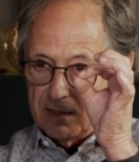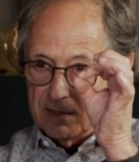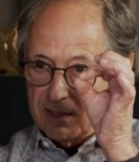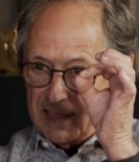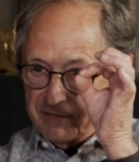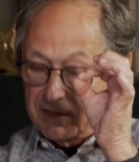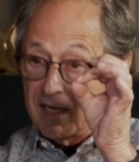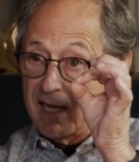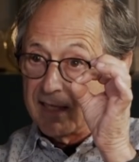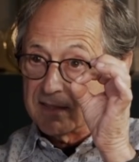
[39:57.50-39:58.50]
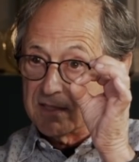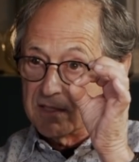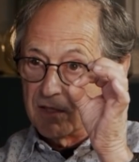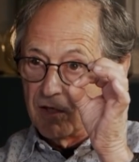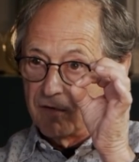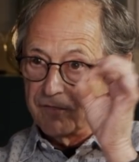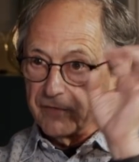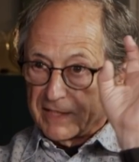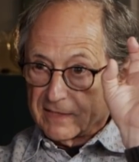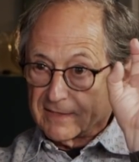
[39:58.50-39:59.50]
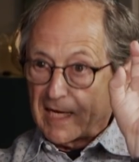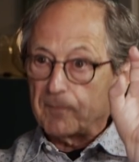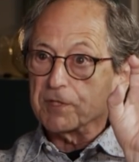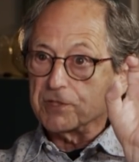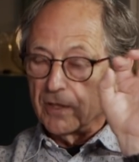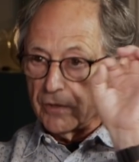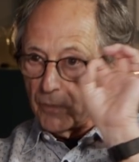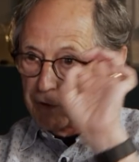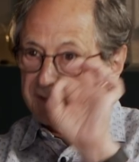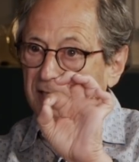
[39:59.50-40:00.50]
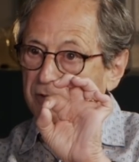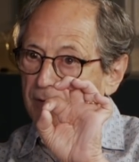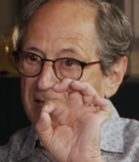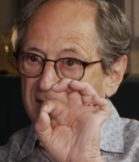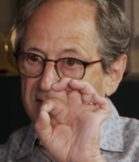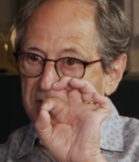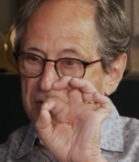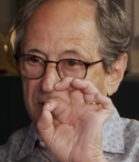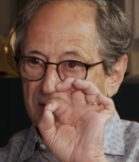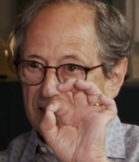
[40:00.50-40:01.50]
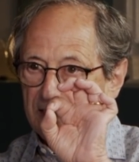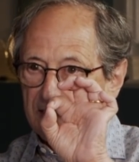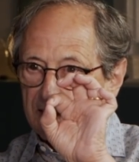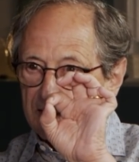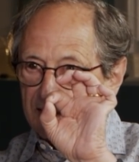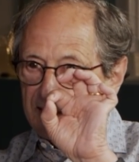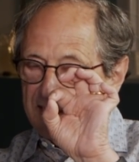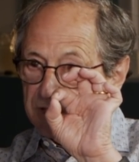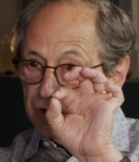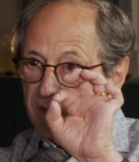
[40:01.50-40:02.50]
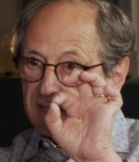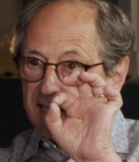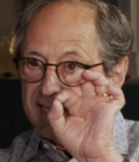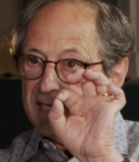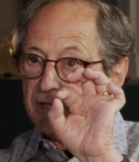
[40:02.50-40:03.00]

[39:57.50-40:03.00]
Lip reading: to leave in the hands of the established. The World Health Organization has not had a